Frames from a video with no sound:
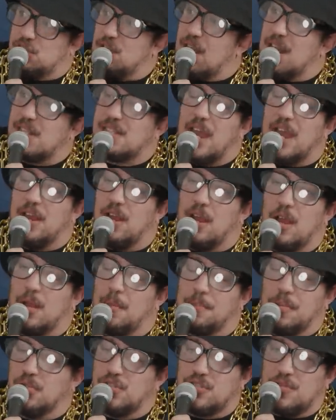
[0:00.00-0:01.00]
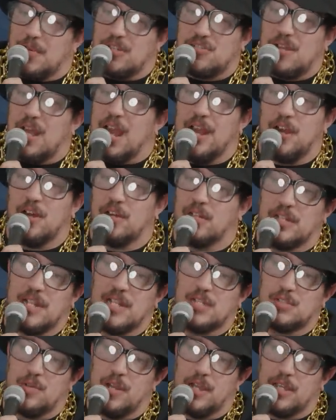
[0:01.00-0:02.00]
stress, I, uh, post traumatic. I heard
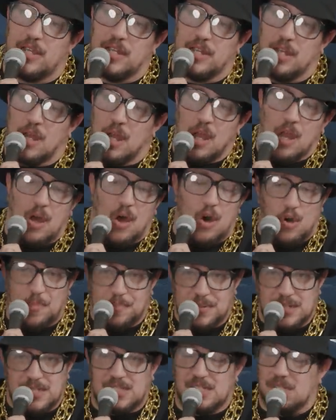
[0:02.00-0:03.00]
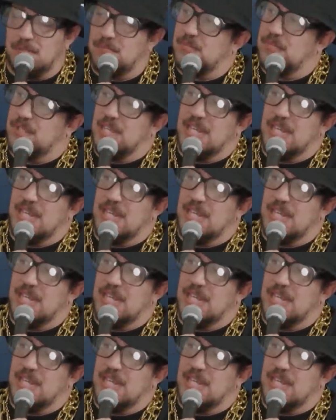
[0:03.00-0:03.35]
things where it could open some